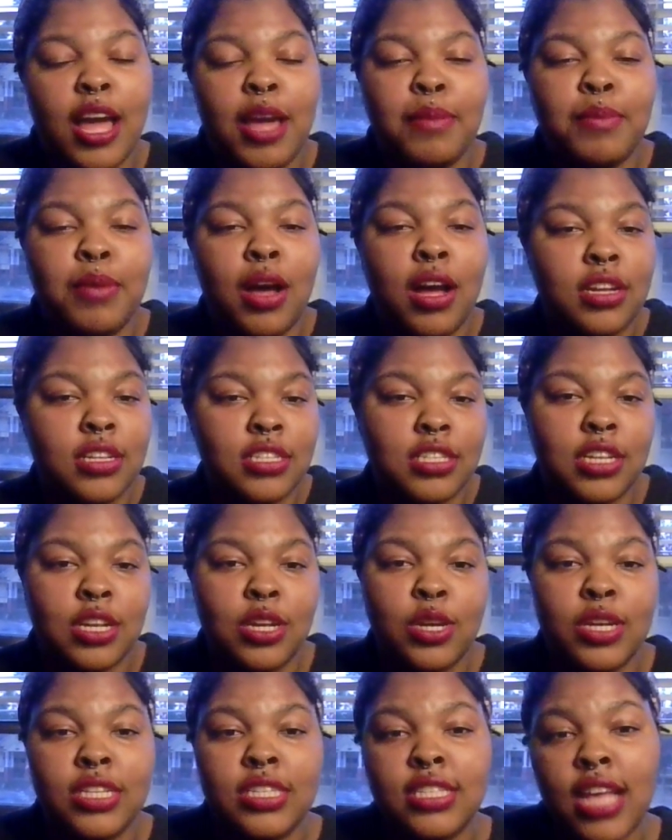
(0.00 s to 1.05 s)
I am also
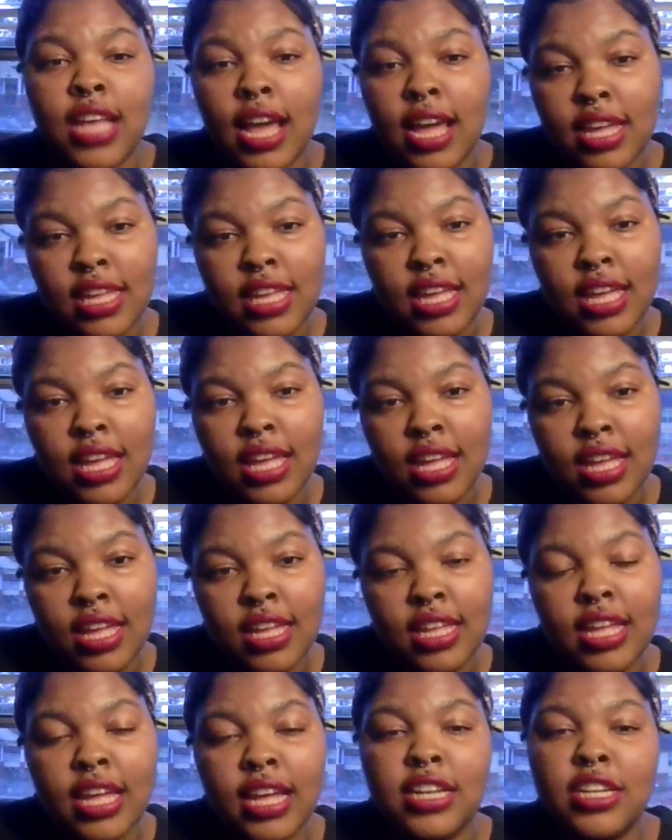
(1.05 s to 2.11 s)
a
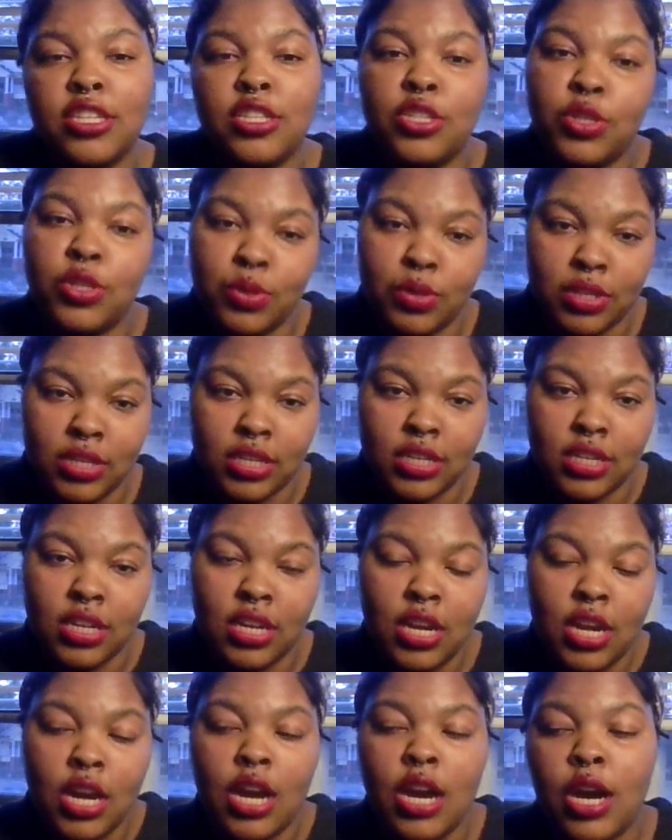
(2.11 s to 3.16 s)
psychic and a doula.
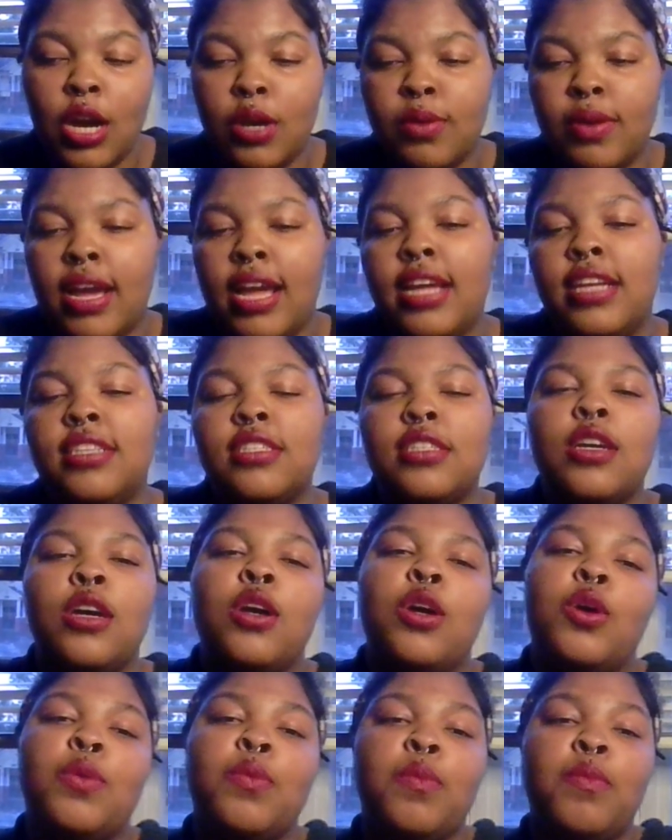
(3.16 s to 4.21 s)
All right,
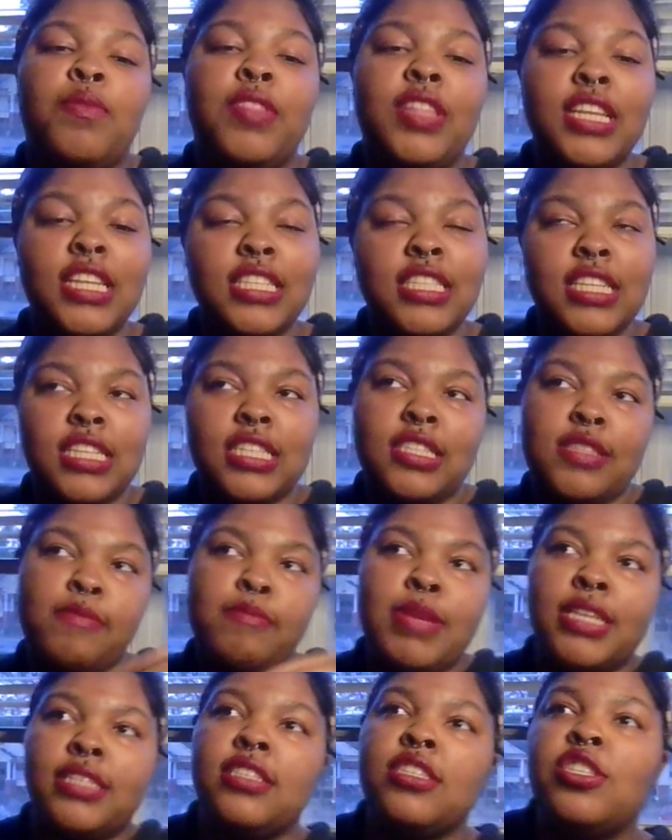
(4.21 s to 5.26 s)
so this is
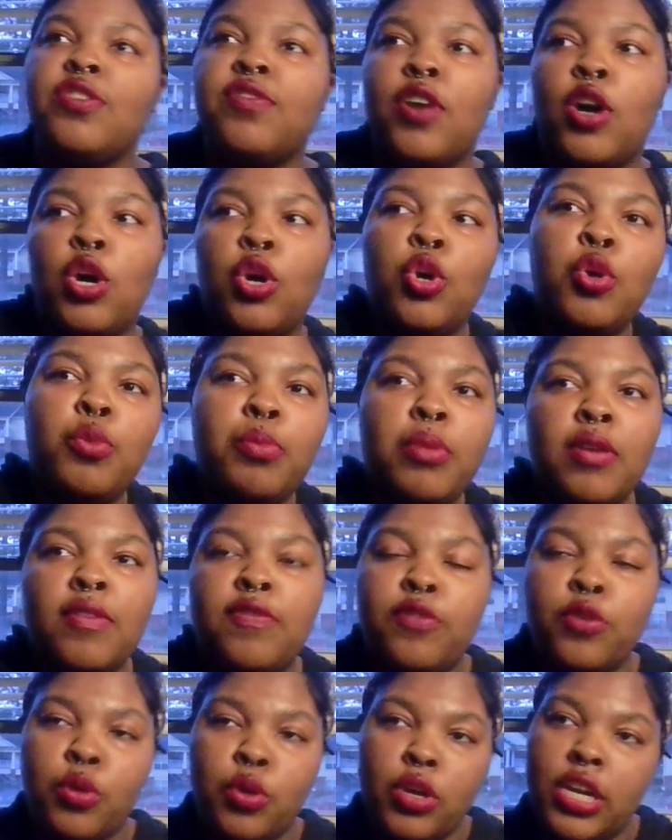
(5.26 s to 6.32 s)
the message of hope
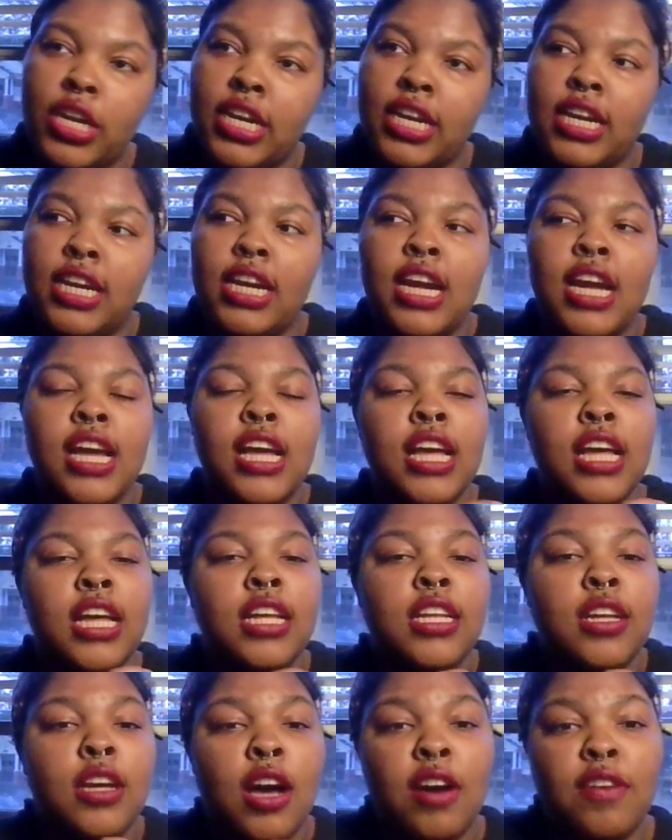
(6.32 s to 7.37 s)
for,
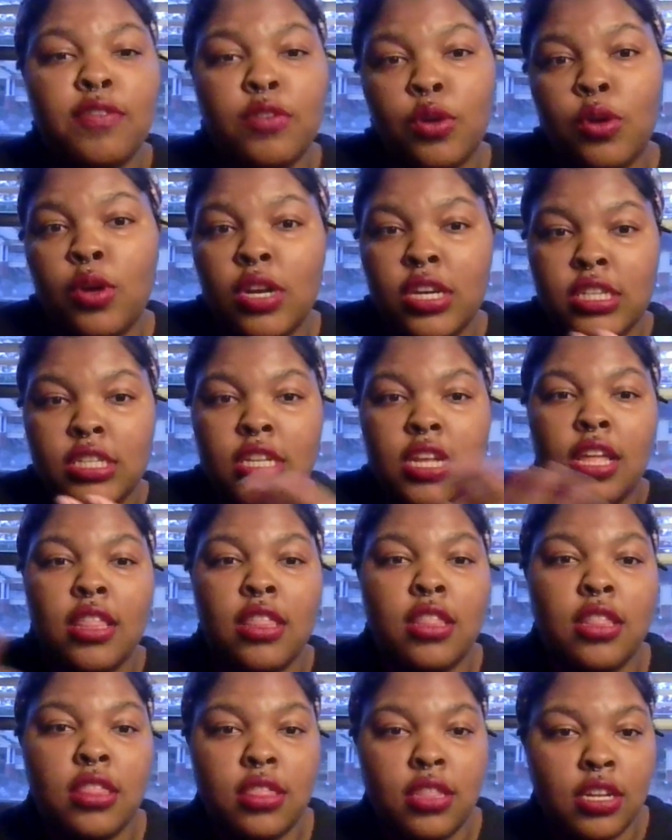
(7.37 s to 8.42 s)
of course,
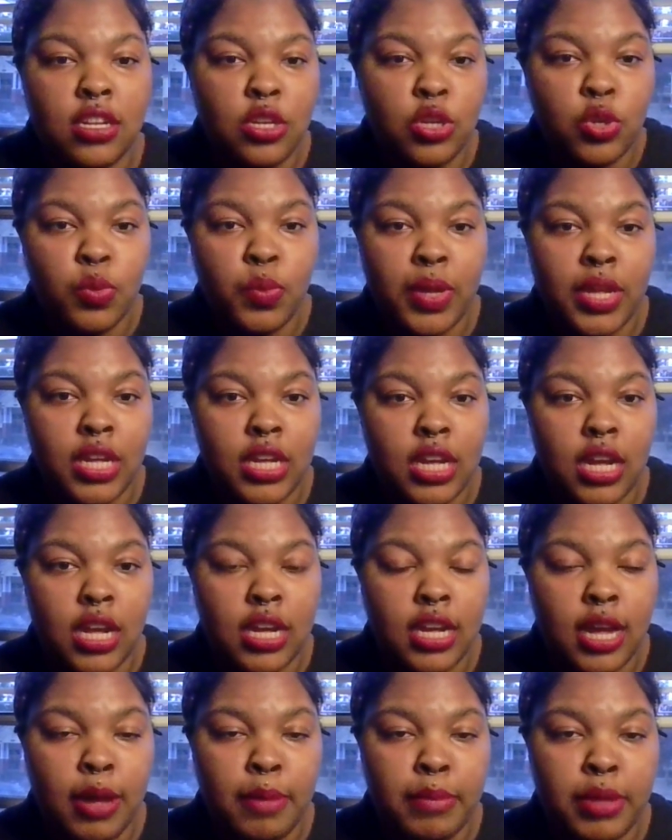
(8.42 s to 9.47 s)
the new week
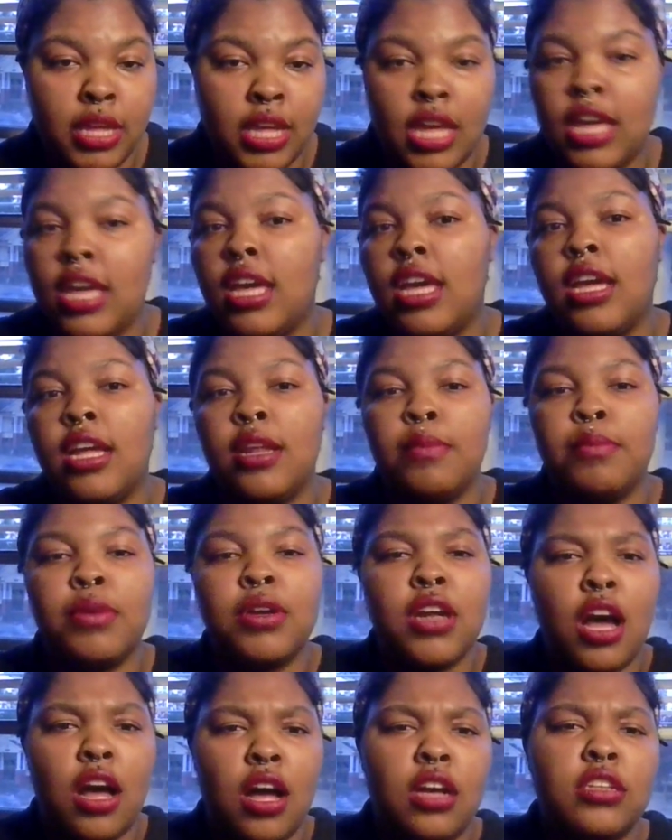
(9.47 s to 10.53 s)
coming in,
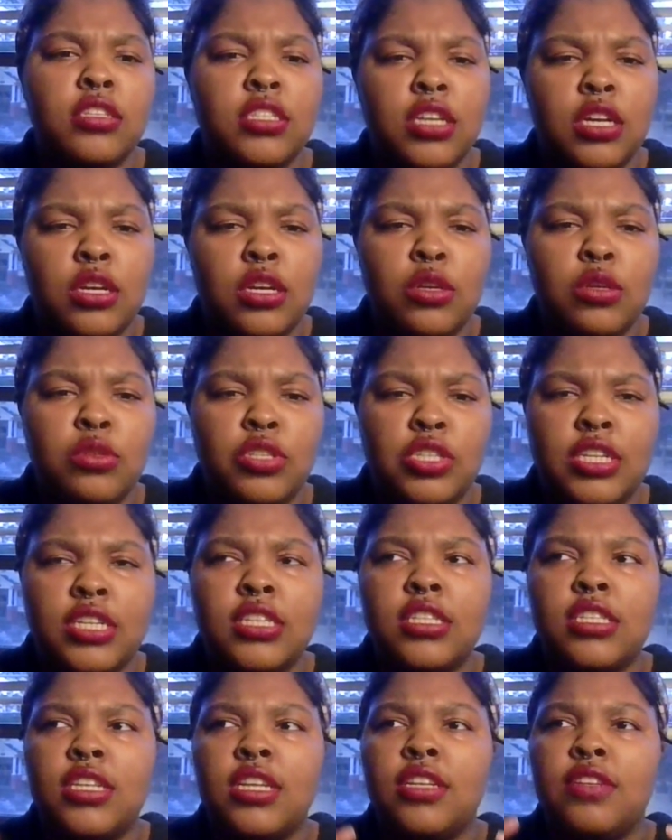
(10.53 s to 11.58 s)
but also
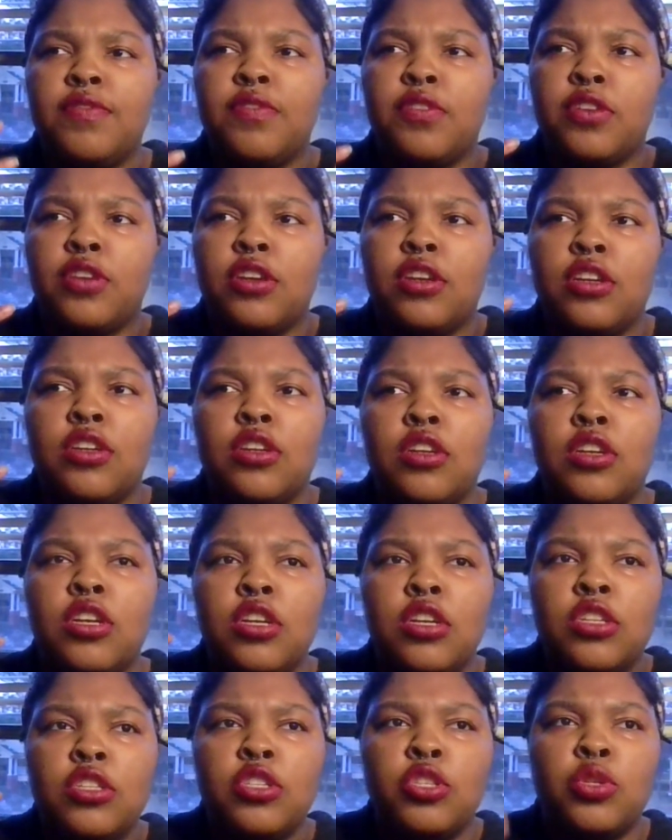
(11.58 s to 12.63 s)
just for
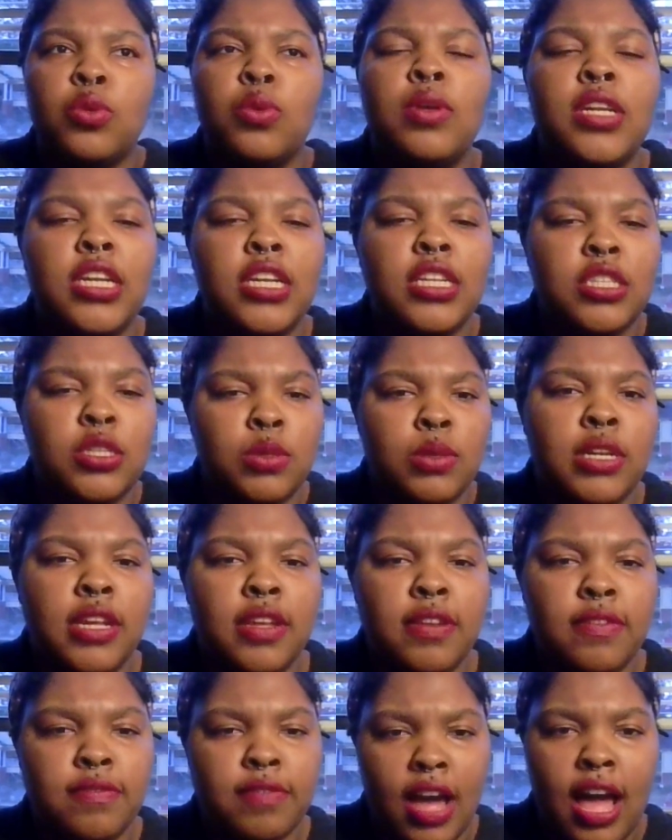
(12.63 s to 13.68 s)

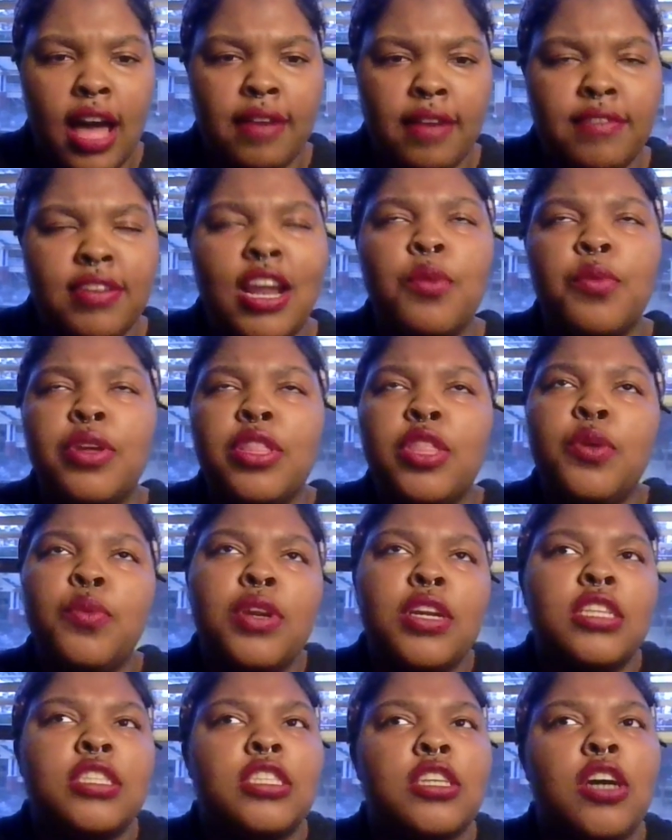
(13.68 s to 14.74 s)
2025. And I really
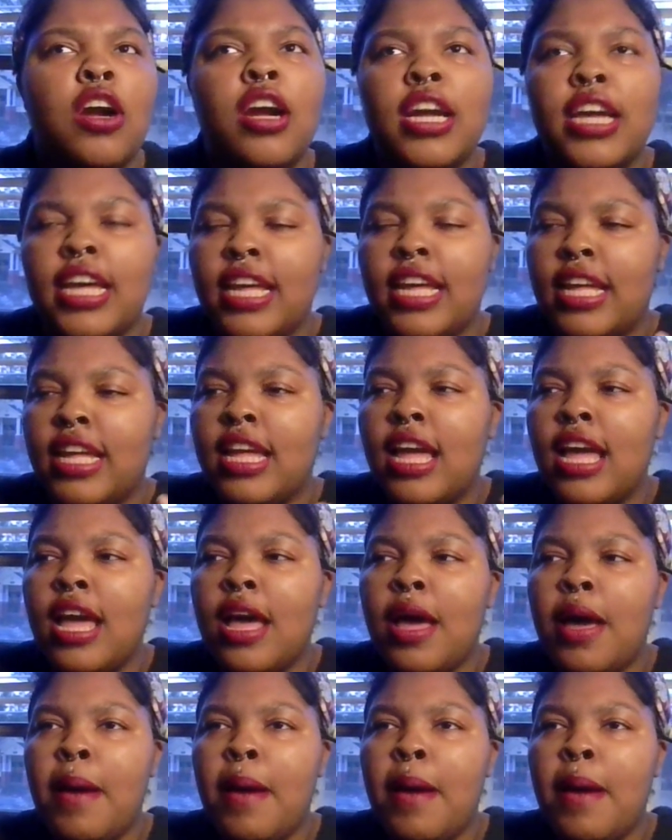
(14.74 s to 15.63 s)
want to target